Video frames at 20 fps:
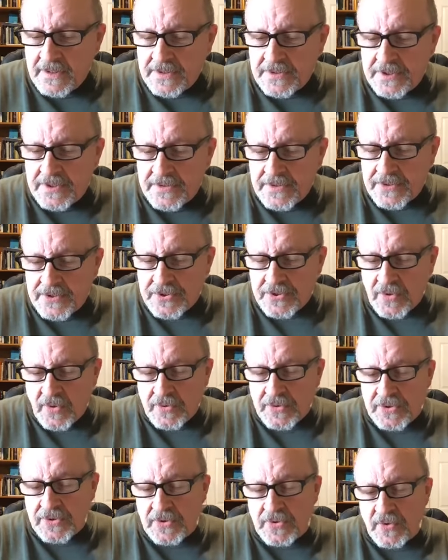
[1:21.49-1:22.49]
to the
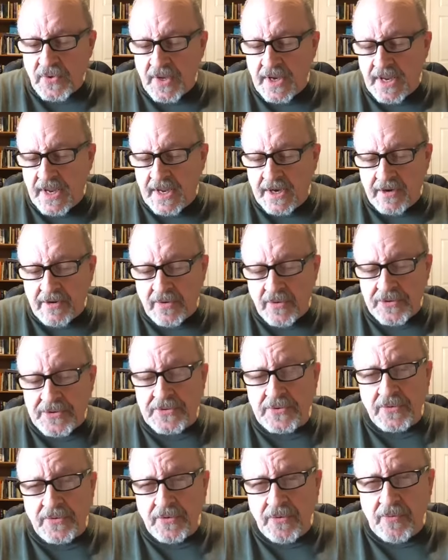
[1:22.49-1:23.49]
social and
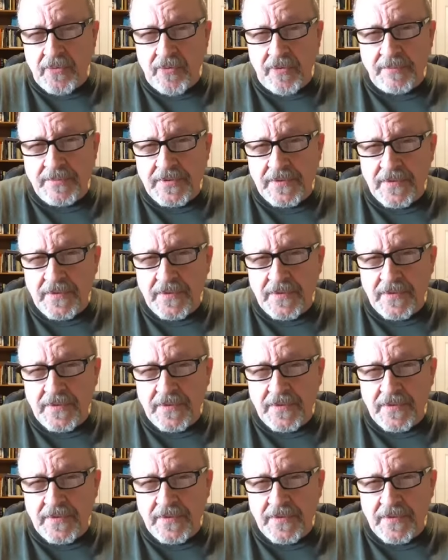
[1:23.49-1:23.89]
cultural norms